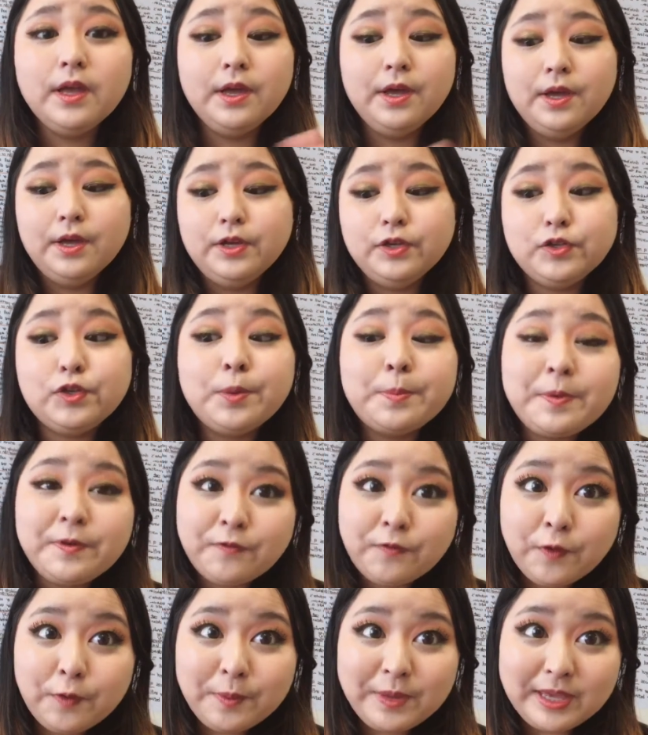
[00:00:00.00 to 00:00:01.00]
So
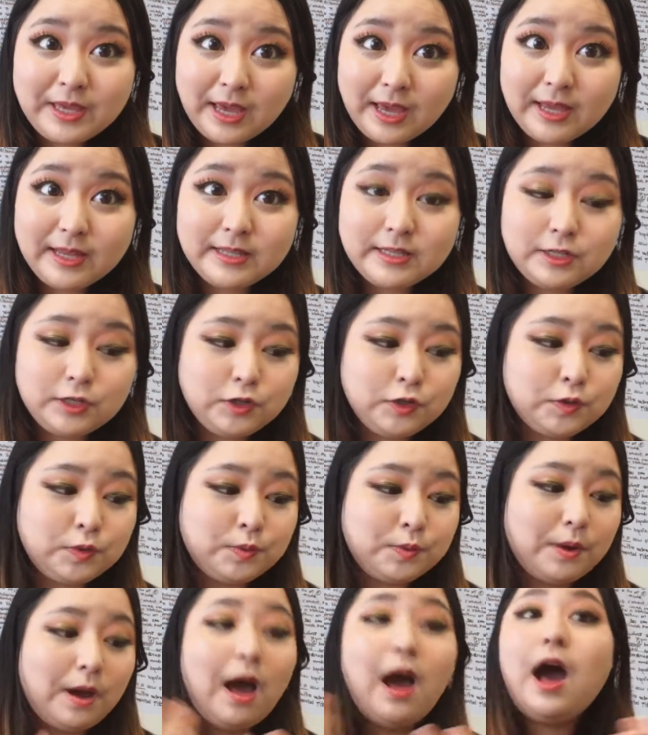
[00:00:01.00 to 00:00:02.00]
before we get
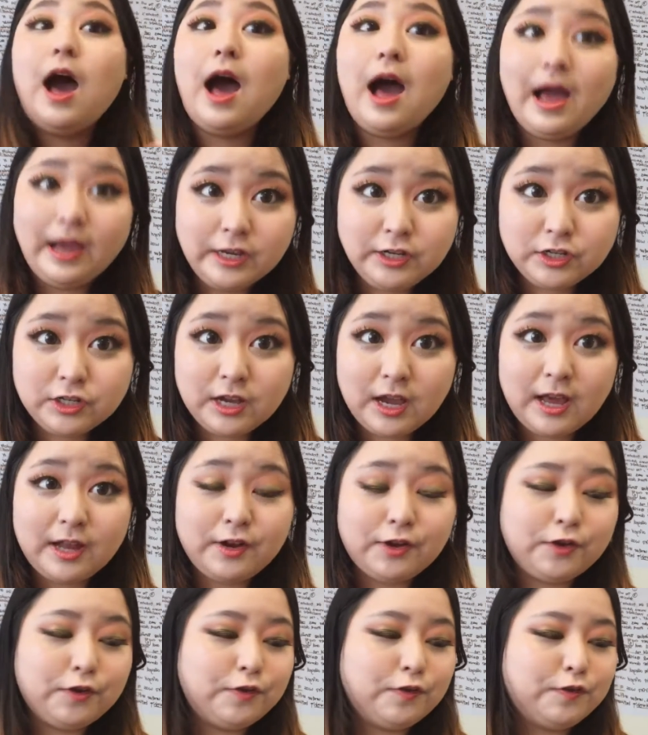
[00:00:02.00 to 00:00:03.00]
into
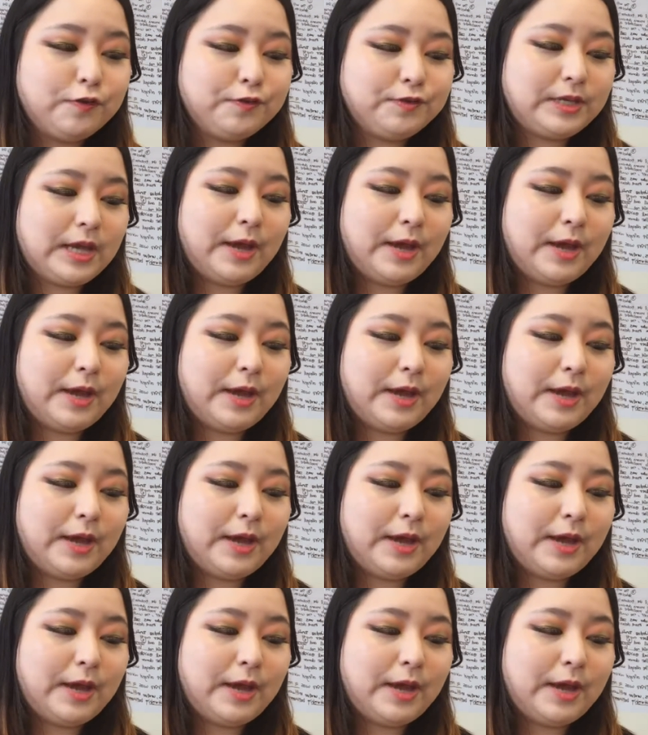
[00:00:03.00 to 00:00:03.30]
eyeshadows,